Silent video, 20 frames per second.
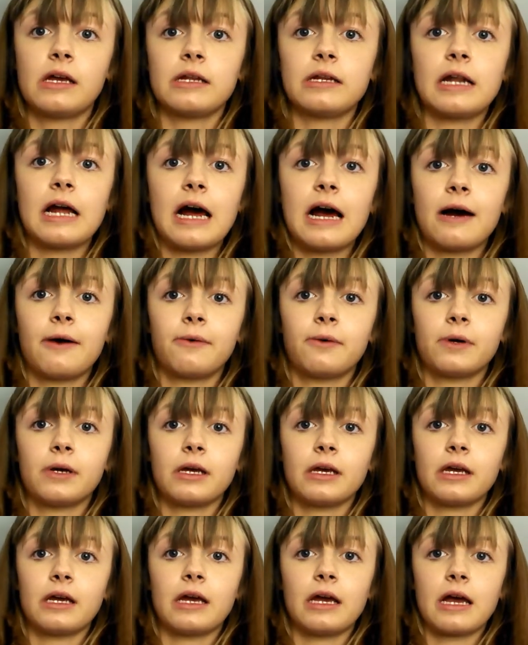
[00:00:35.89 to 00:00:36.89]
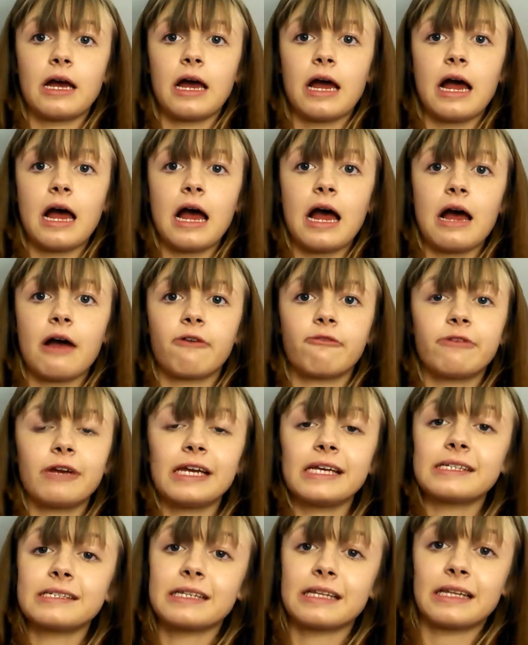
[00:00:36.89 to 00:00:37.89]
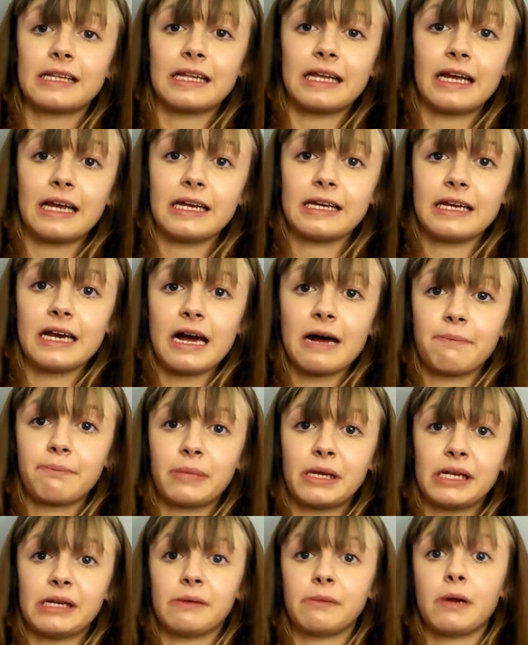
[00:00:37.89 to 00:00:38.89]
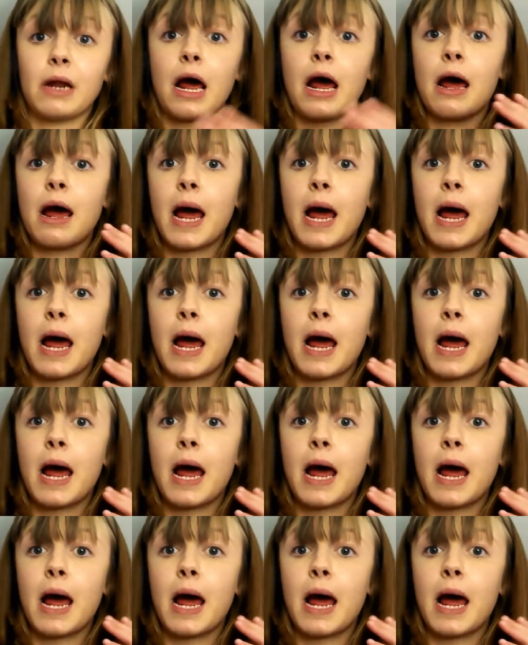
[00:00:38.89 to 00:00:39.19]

Now, recently I've been